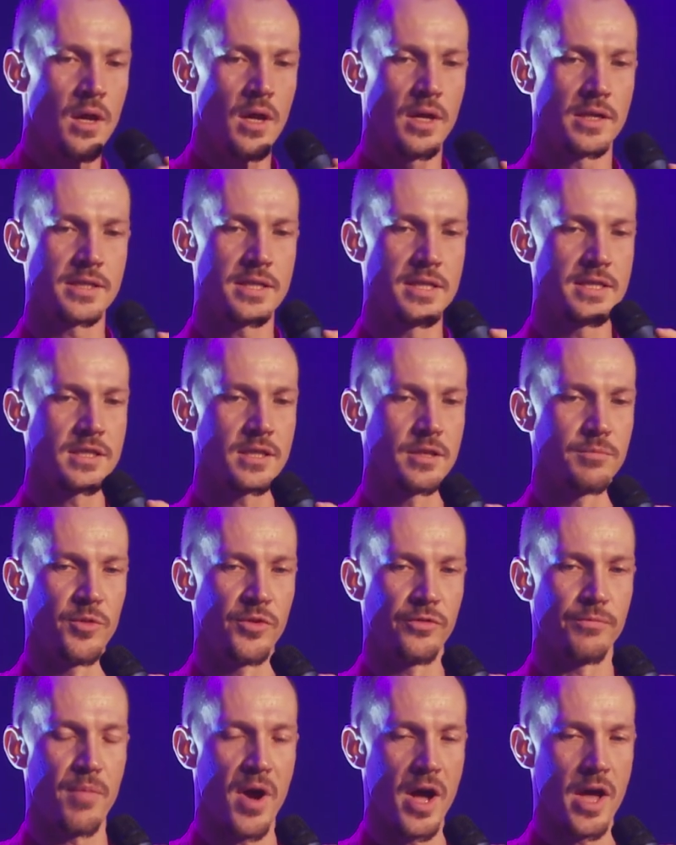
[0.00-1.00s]
a system
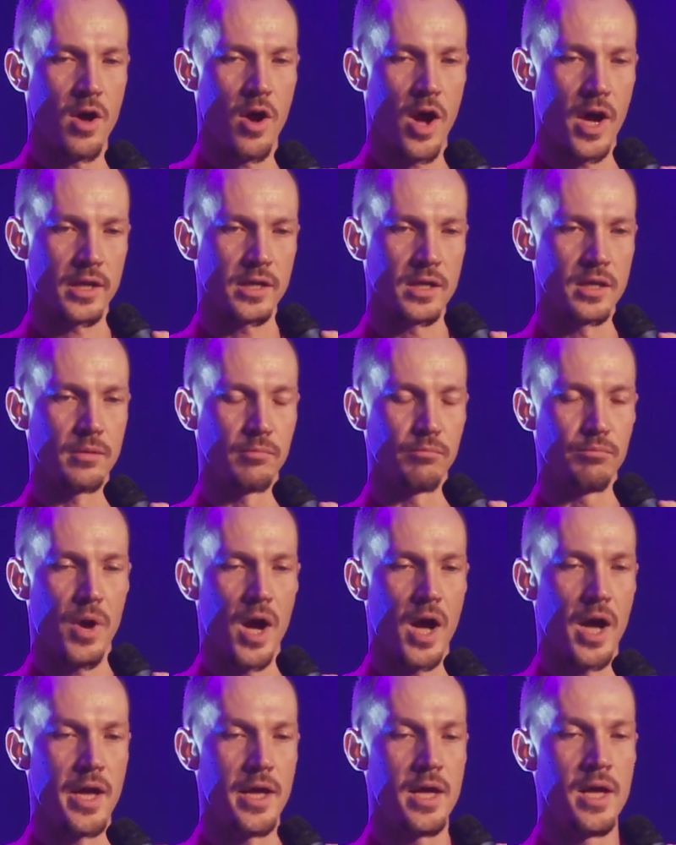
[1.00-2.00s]
of biohacking
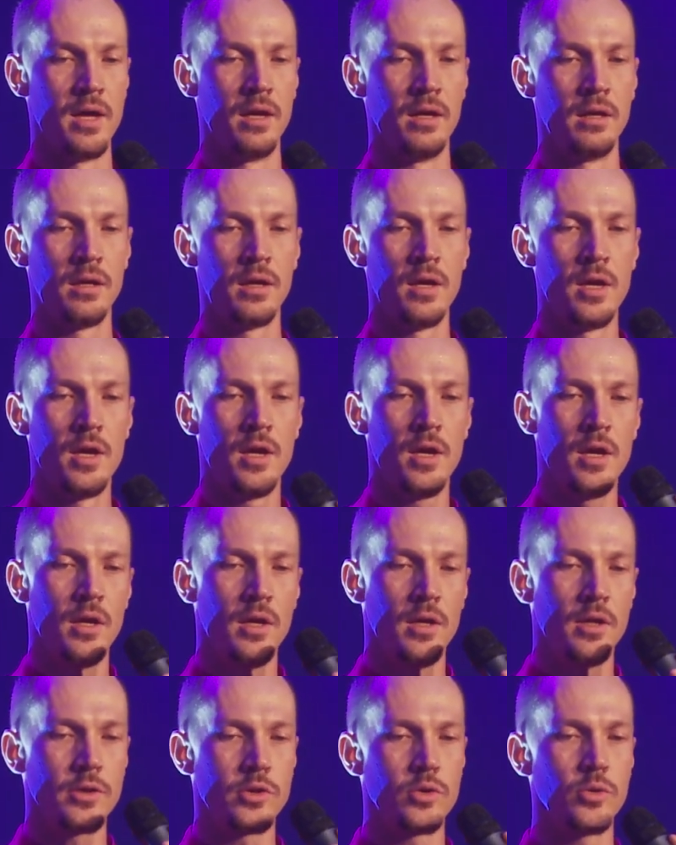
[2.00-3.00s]
by
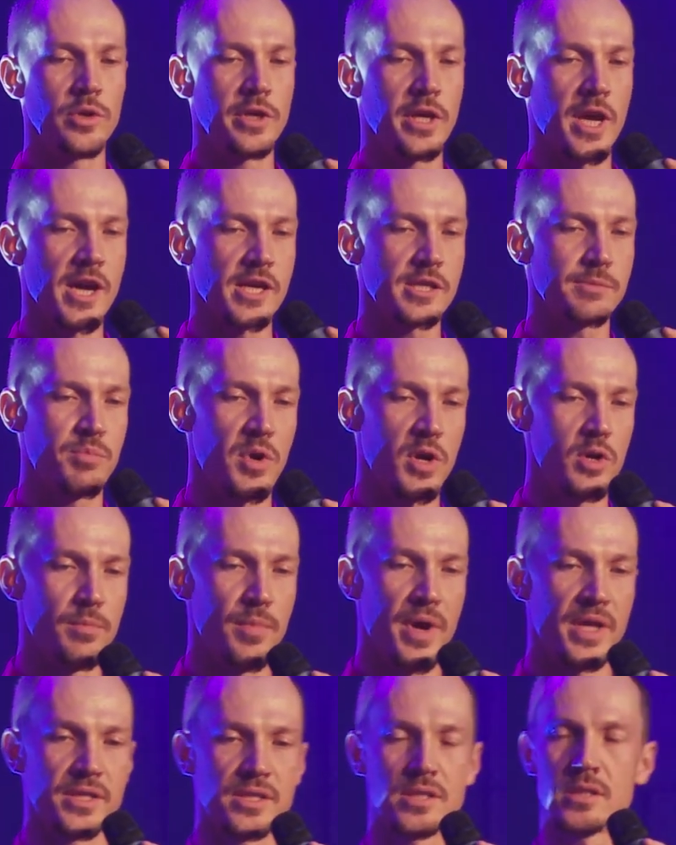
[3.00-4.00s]
doing
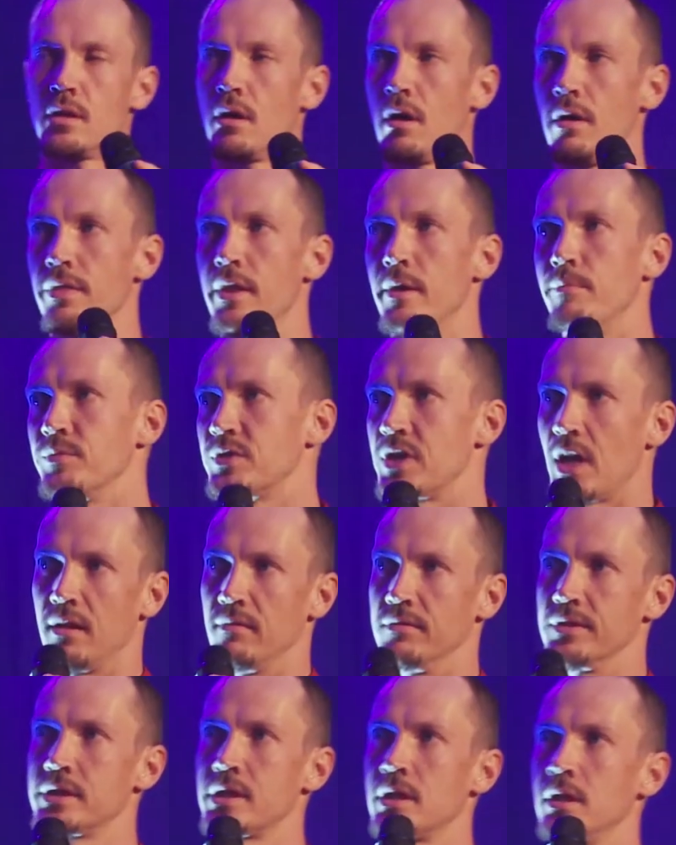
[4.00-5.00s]
experiments on
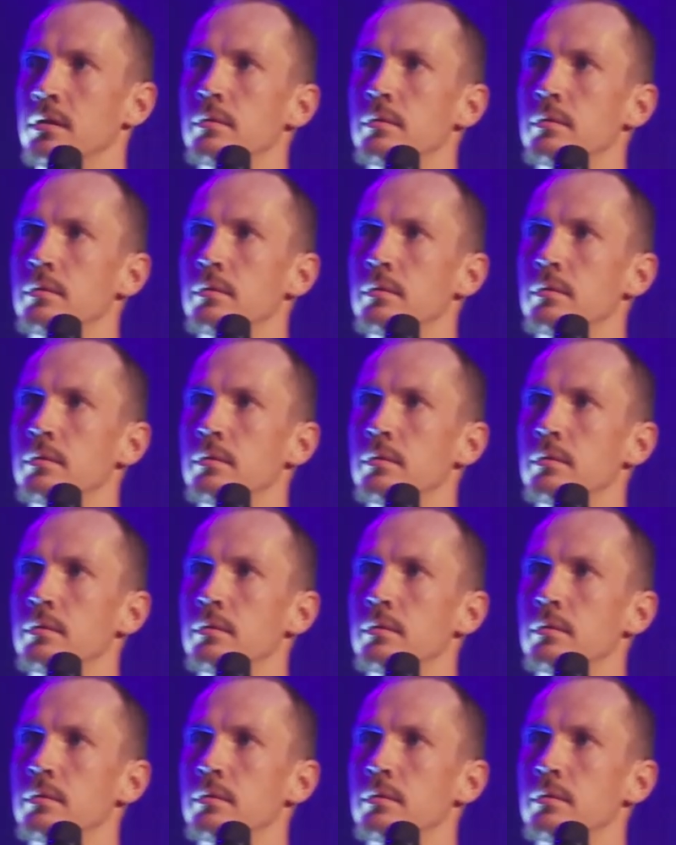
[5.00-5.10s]
themselves,